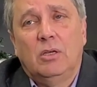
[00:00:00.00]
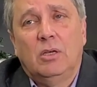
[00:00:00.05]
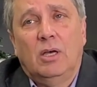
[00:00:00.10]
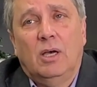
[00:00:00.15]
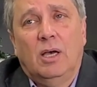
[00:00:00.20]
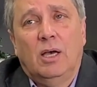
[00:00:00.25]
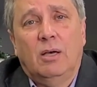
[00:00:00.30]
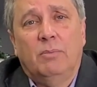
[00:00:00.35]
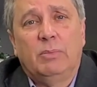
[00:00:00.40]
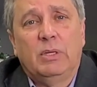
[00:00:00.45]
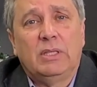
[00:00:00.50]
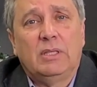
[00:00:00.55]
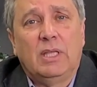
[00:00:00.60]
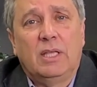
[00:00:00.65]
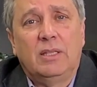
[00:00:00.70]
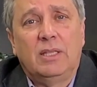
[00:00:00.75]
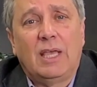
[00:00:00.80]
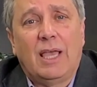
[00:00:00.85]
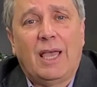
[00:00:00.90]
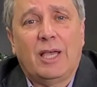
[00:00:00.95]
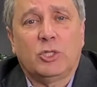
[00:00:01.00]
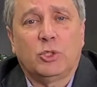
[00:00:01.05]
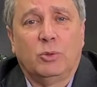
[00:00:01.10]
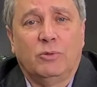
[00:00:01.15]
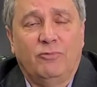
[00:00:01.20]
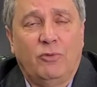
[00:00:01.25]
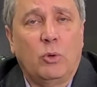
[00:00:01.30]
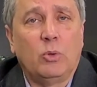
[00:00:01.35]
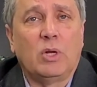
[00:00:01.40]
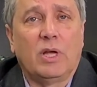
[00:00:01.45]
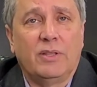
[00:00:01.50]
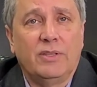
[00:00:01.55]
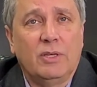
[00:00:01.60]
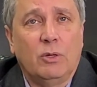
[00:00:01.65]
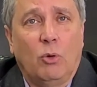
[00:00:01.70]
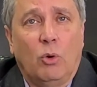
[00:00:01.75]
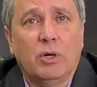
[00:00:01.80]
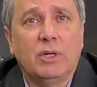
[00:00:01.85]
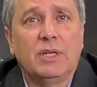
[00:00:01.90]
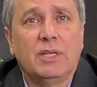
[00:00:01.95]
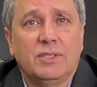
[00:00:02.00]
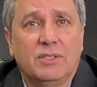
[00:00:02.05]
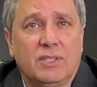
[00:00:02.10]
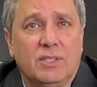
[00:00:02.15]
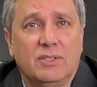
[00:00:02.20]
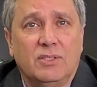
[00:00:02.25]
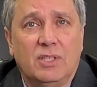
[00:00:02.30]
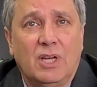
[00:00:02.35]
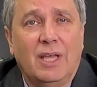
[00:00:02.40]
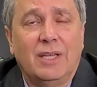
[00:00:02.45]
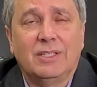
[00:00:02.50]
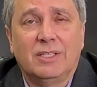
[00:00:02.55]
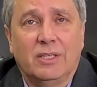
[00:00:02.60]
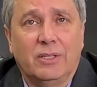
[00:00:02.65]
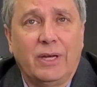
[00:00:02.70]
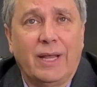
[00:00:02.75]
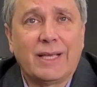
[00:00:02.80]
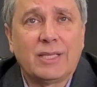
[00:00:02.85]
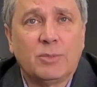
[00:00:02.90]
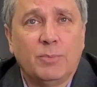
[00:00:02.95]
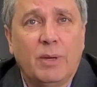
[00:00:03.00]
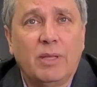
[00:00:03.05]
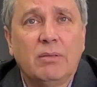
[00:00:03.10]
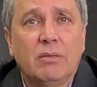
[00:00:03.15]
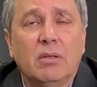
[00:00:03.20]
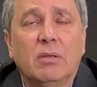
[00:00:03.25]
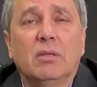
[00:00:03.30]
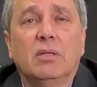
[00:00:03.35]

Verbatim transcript: uh, but then the actual vote on the ordinance is not until next month.